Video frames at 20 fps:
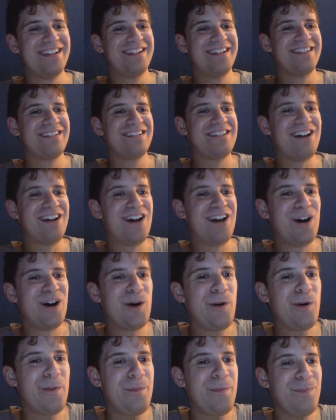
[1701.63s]

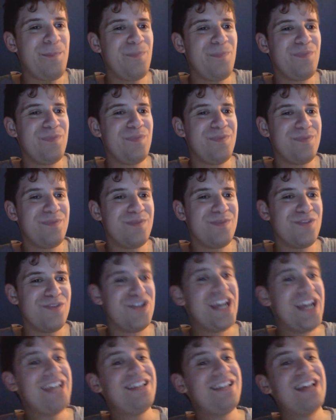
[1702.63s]
So
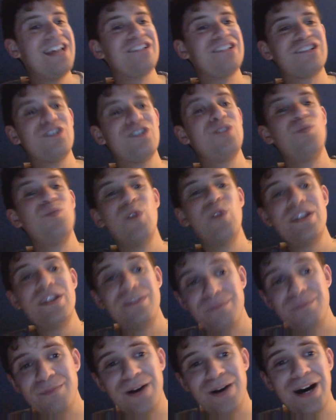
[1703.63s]
Jey then stood with
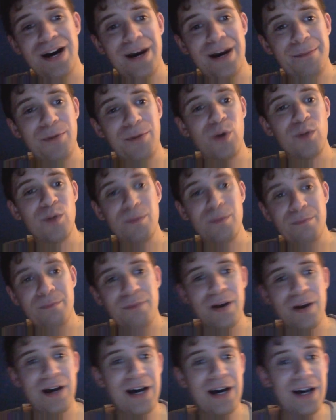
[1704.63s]
uh, uh, both,
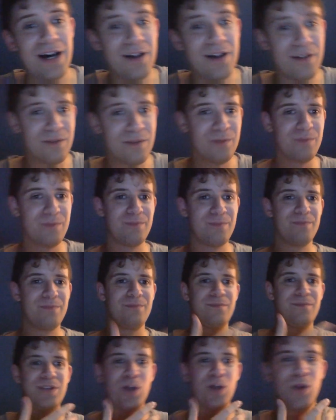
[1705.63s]
uh,
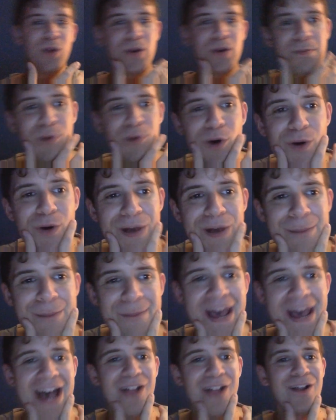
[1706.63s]
you know, Logan Paul and
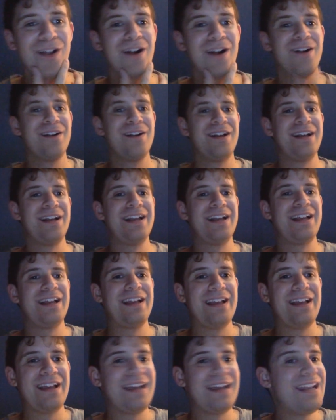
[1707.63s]
Balor,
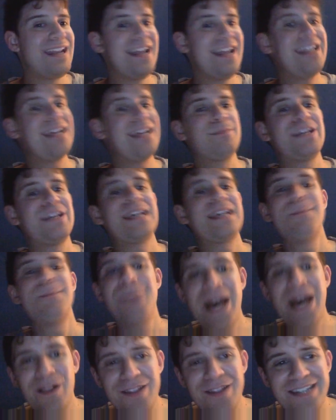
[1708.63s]
and then he ended up taking
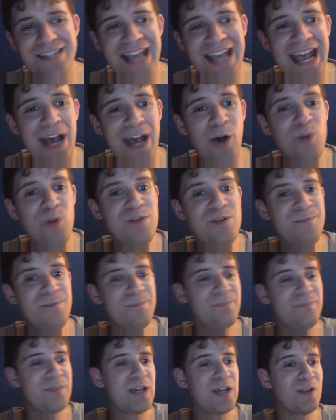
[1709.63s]
Balor down.
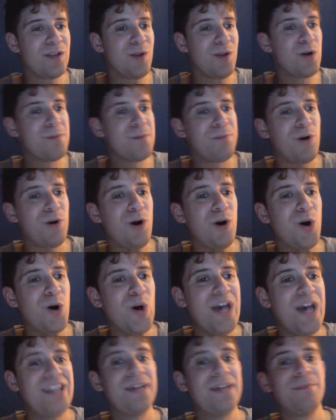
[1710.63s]
Logan
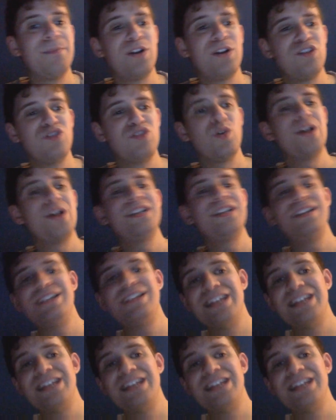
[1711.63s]
Paul ended up joining the